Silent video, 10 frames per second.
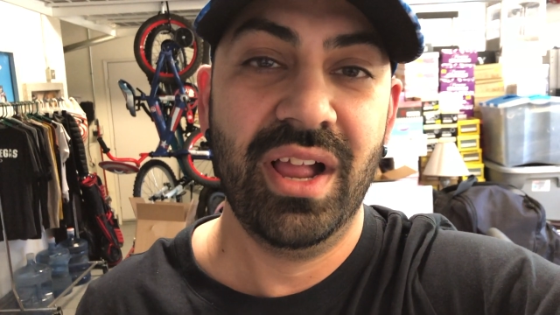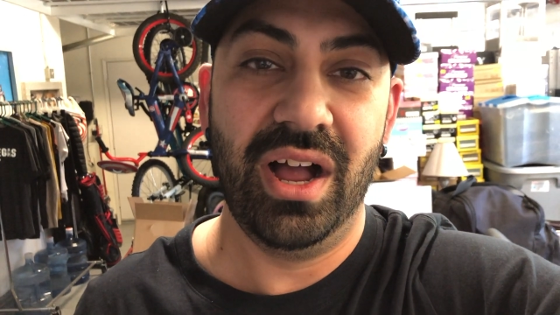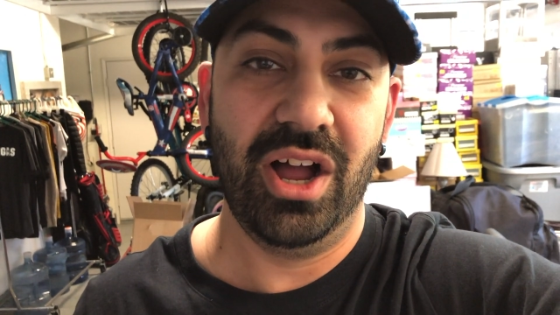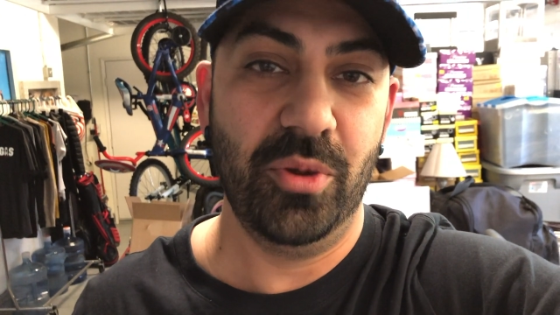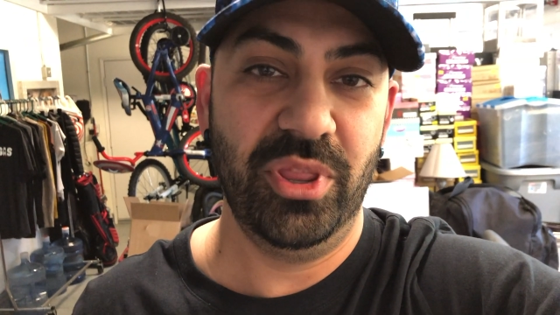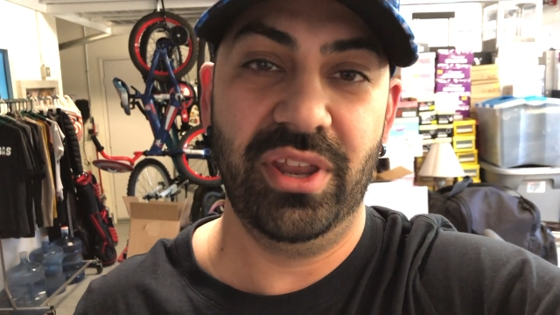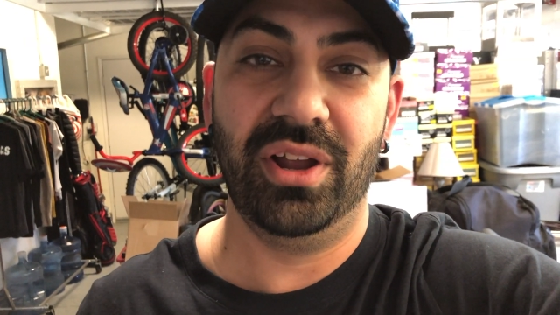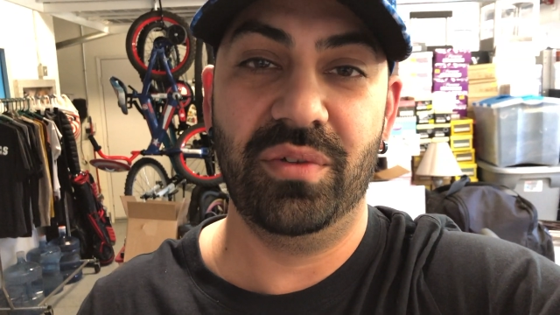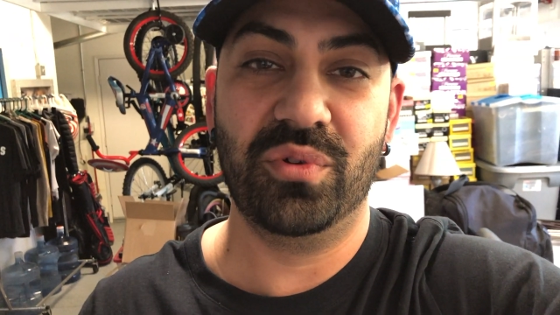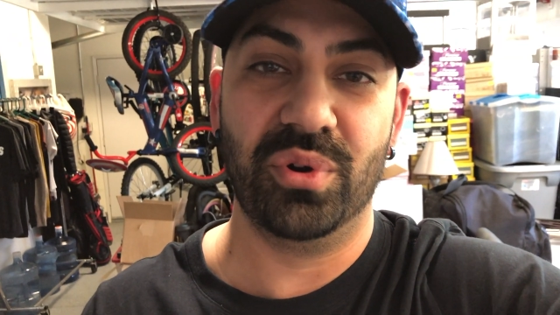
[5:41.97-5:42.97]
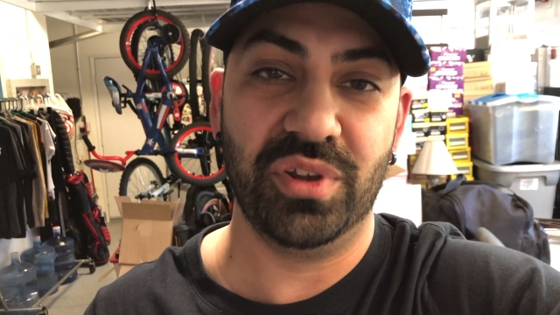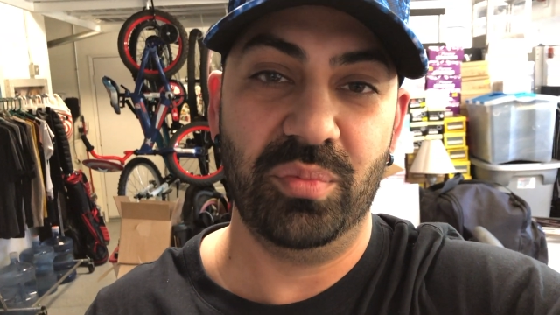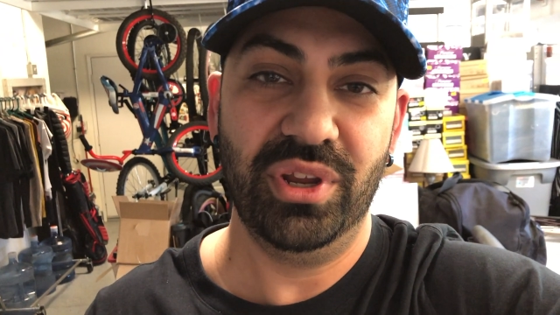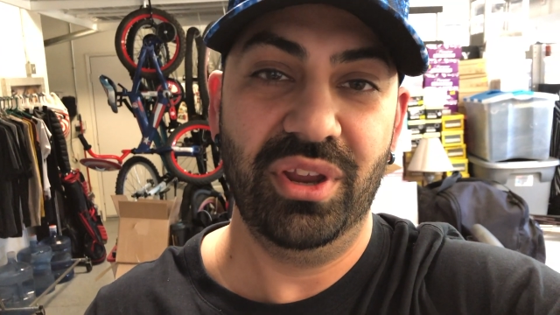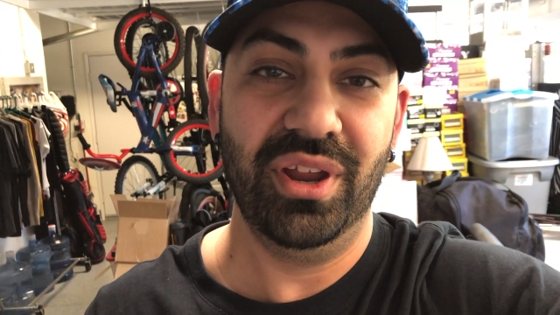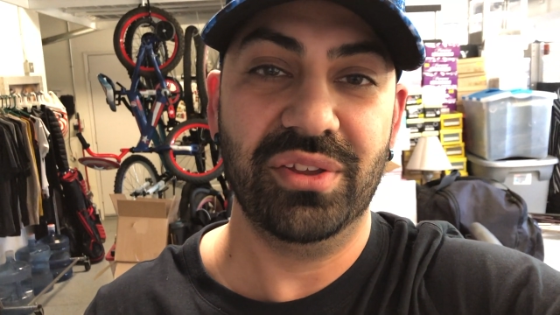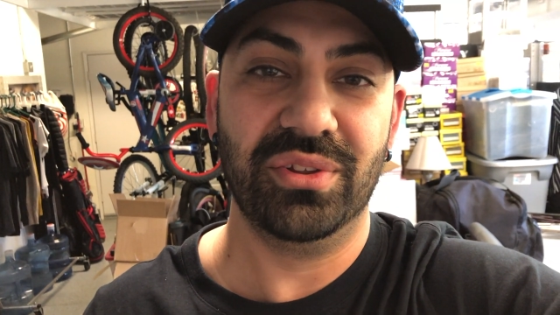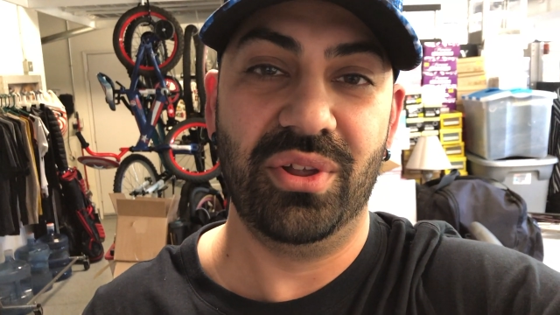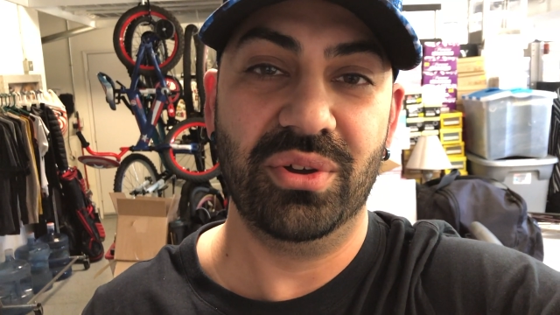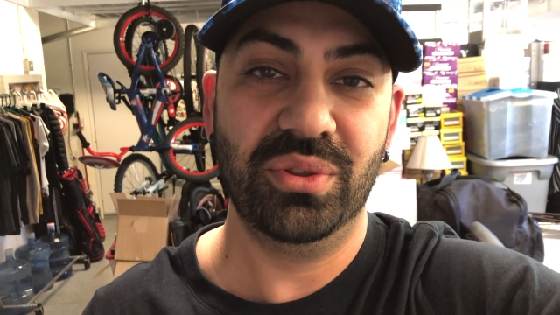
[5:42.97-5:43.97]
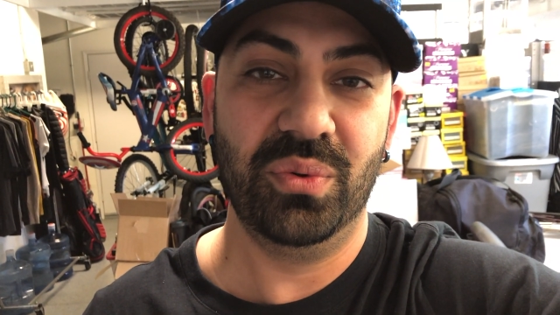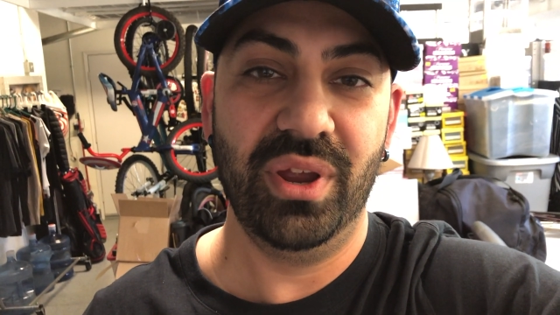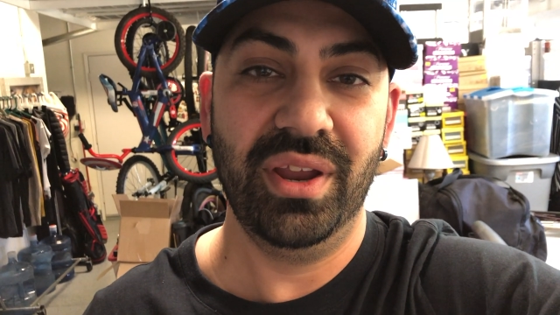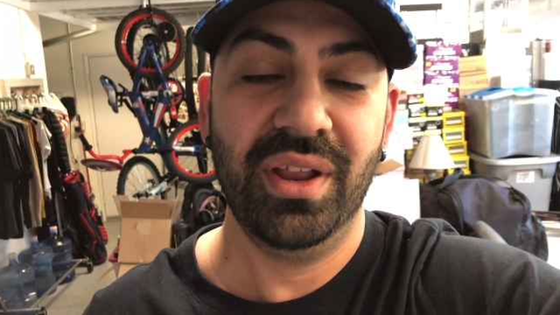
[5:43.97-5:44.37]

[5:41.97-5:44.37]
And then, of course, I'll bring you guys along the way.